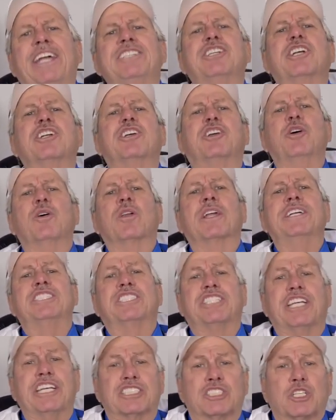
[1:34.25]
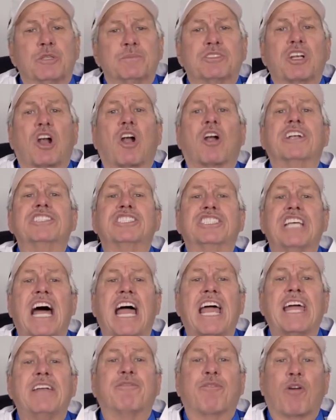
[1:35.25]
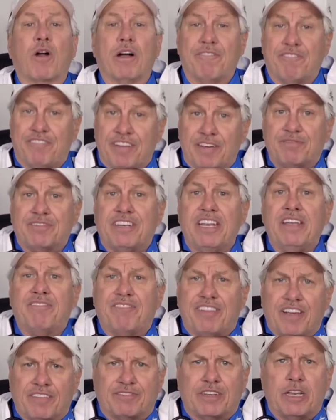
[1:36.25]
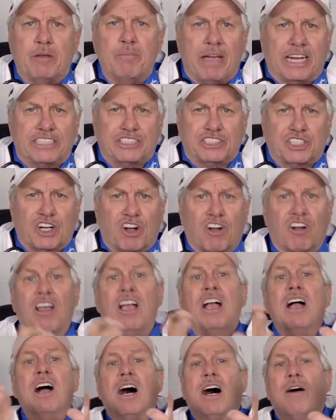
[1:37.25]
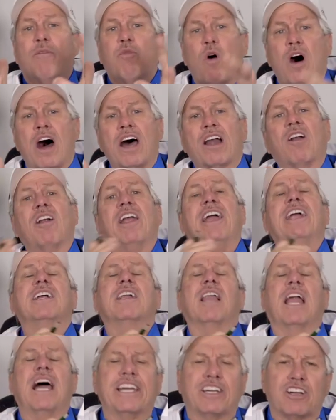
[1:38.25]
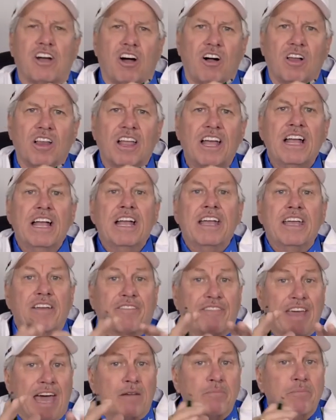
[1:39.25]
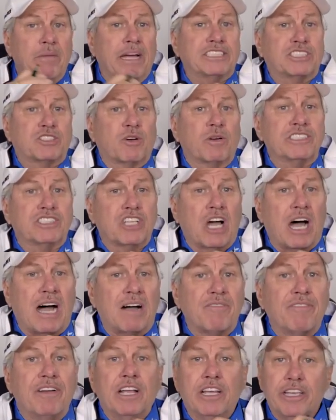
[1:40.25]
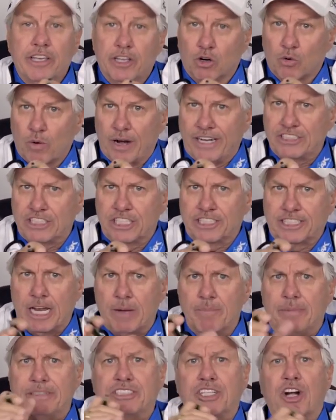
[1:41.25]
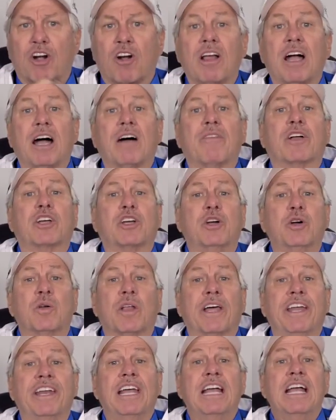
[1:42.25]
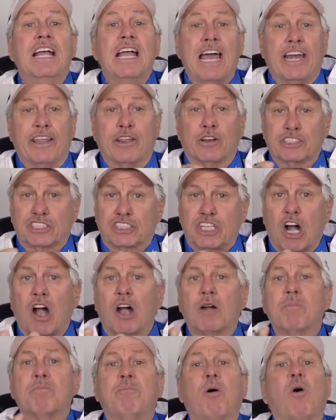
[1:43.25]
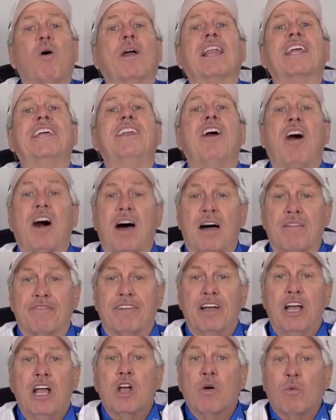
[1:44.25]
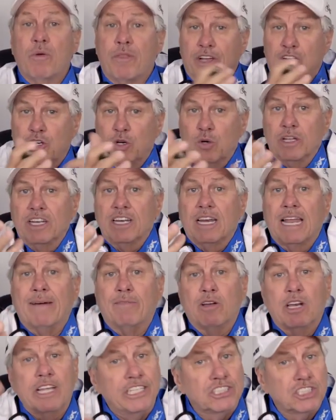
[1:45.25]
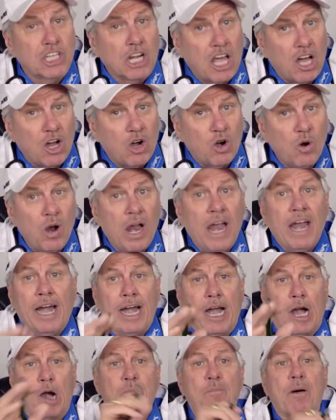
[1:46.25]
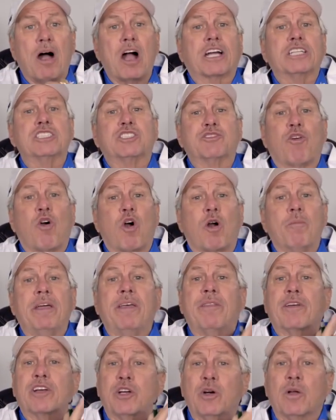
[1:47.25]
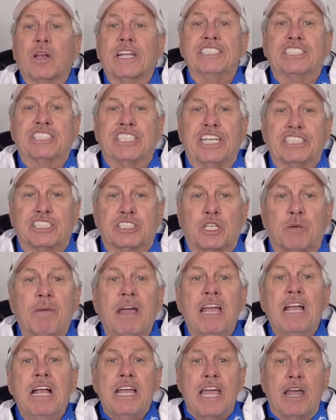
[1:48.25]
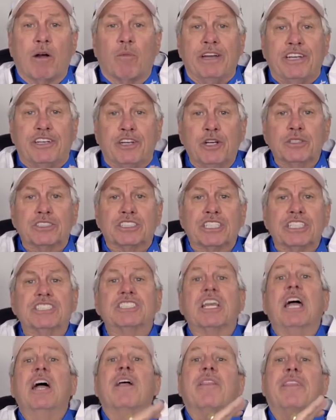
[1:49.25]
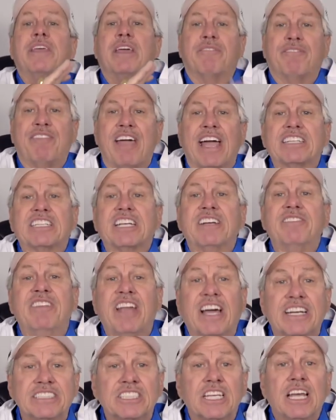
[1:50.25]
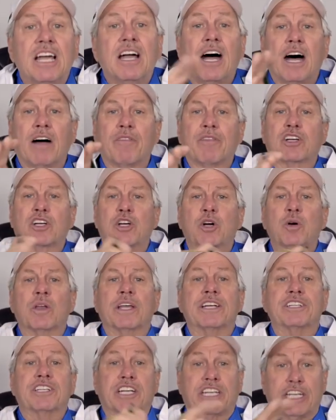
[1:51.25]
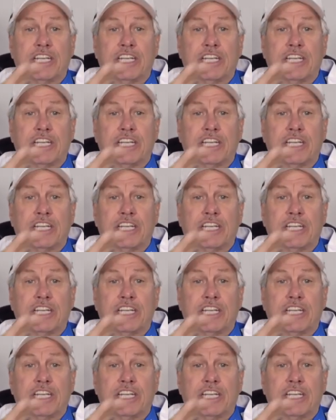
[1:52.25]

engine cooling systems are designed for a fifty fifty mixture of water and glycol. If that mixture is off, it'll raise the temperature of the coolant and it'll start boiling off. When the coolant level is low, air pockets form in the cooling system and reduces the effectiveness of the coolant